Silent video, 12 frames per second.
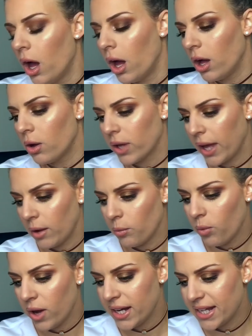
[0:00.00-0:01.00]
Okay,
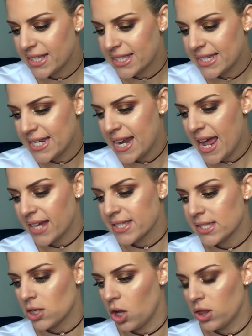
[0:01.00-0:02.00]
what is
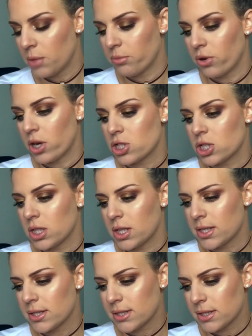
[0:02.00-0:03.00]
next on the brush
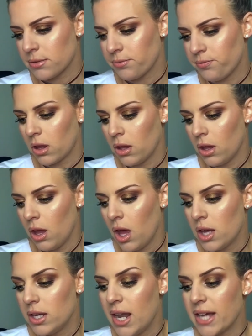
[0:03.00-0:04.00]
list?
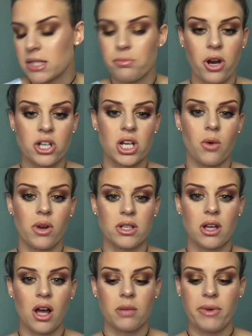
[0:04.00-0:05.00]
Next brush I want
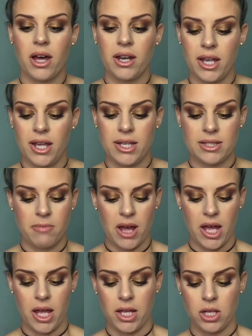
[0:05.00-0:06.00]
to talk about is
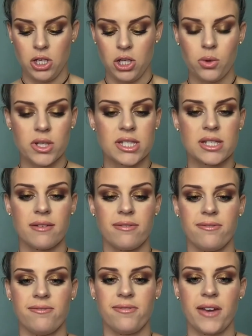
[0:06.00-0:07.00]
my newest
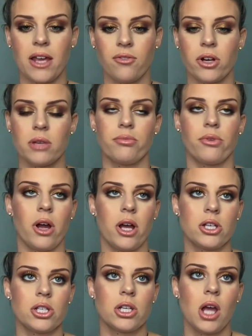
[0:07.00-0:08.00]
favorite
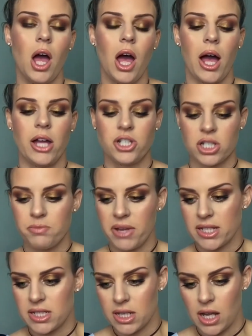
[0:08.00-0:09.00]
brush. I just
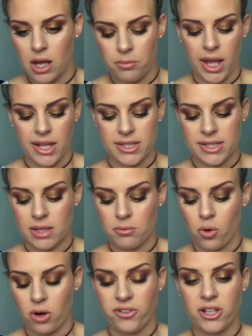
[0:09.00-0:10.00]
picked it up. It's the
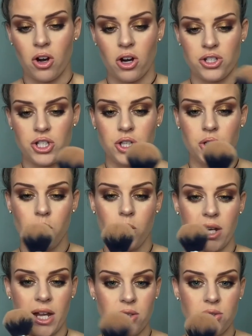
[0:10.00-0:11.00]
Morphe R2,
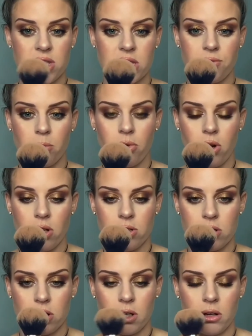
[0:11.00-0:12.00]
and I use this for
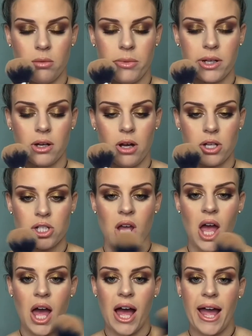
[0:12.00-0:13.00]
bronzer, and oh my gosh.
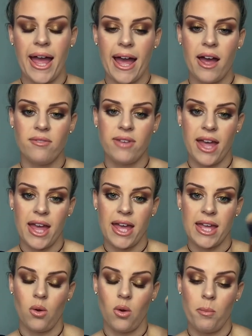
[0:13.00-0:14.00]
I have
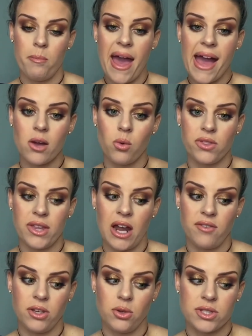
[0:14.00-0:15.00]
a MAC one that
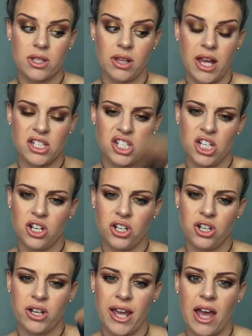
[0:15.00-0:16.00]
I've used the last year
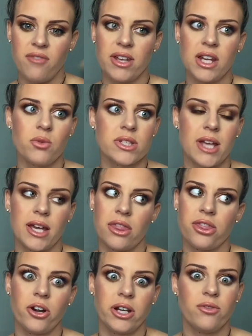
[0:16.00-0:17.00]
and a half, and it was like a
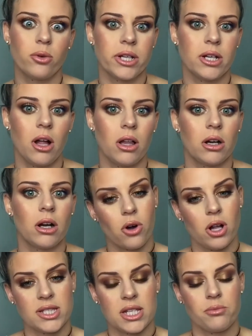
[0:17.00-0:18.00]
$30, $40
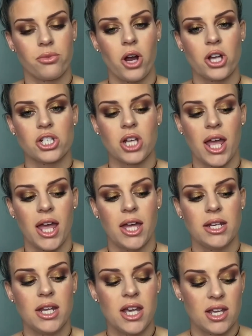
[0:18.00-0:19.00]
bronzing brush,
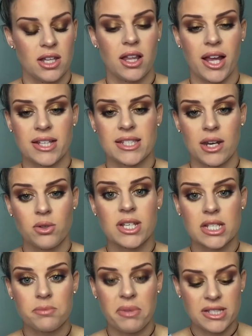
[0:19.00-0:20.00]
and like I said, it was
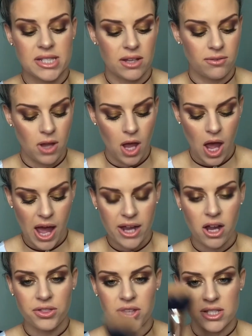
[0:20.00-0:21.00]
expensive. I
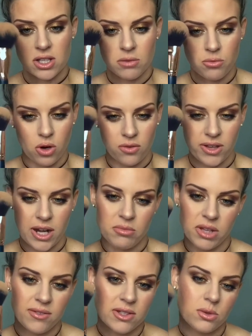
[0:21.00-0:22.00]
got this on Morphe, and I
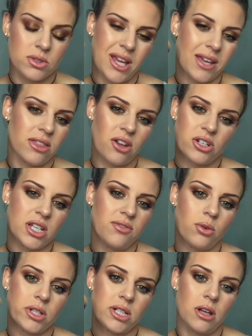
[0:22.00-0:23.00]
believe this was like $13,
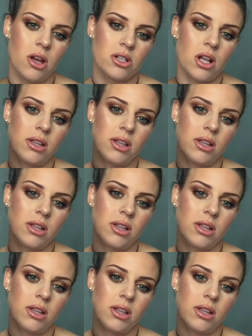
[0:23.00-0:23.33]
$14.